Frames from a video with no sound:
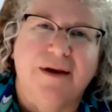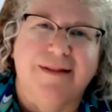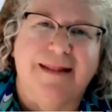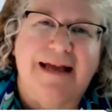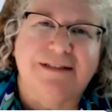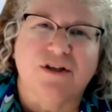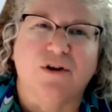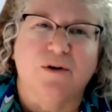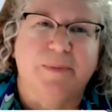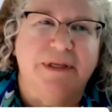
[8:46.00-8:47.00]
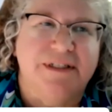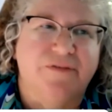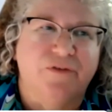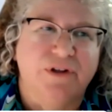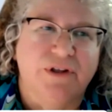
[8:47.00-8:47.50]
that's a little bit
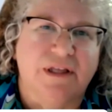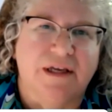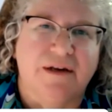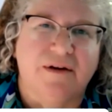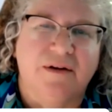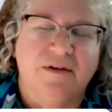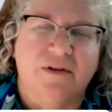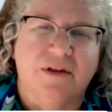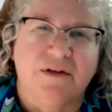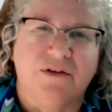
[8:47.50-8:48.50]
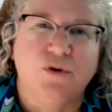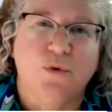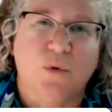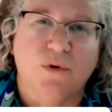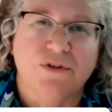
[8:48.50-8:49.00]
different than the
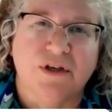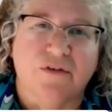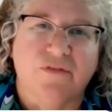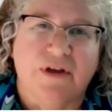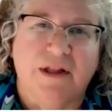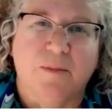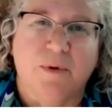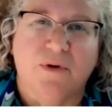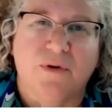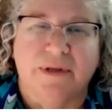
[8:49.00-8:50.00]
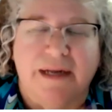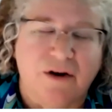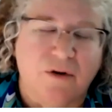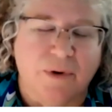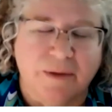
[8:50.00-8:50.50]
tools that are available. And I
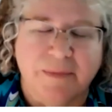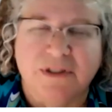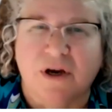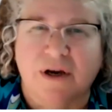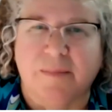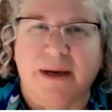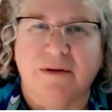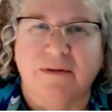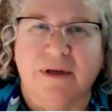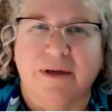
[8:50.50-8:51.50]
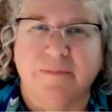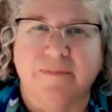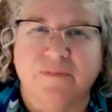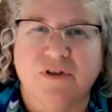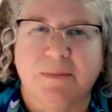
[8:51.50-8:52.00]
know we're going to be talking about
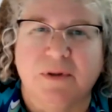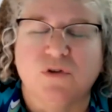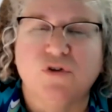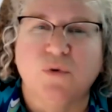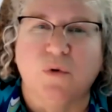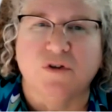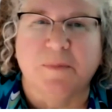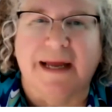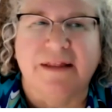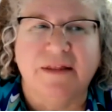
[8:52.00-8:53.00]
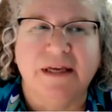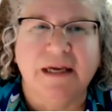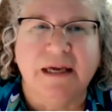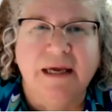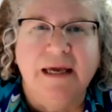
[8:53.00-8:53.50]
some of those tools, but I
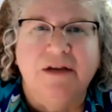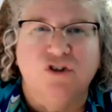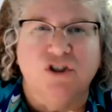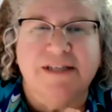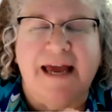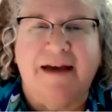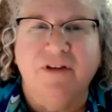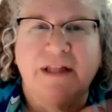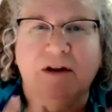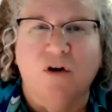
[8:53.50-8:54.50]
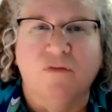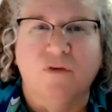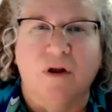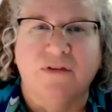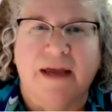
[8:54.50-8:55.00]
think just having that
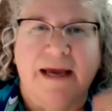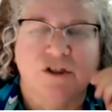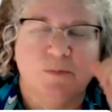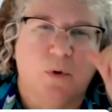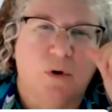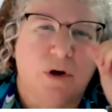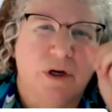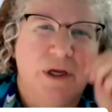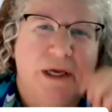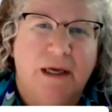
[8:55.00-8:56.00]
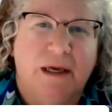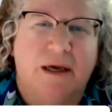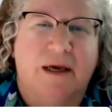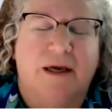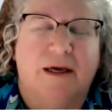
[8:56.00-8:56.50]
overall dashboard.
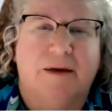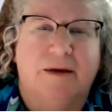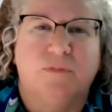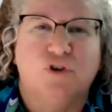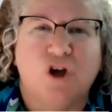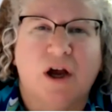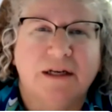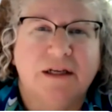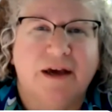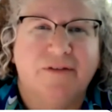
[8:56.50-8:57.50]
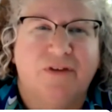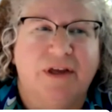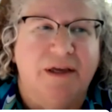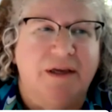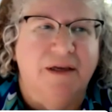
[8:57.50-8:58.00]
Sean
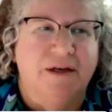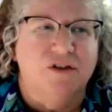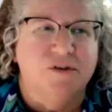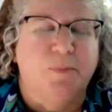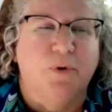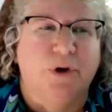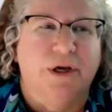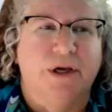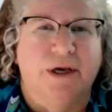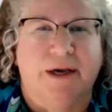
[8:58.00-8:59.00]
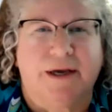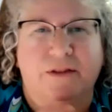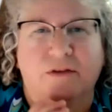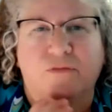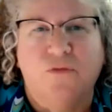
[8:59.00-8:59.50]
Covey, in his book,
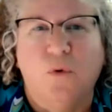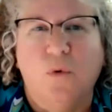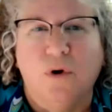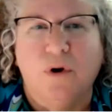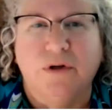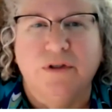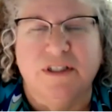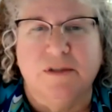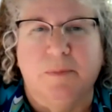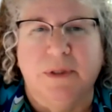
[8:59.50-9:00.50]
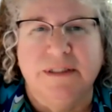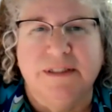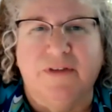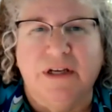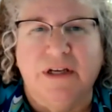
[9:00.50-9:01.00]
The 4 Disciplines
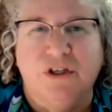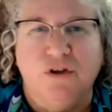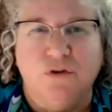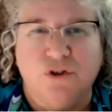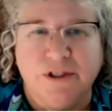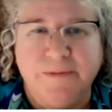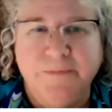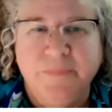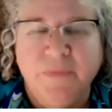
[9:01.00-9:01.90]
of Execution,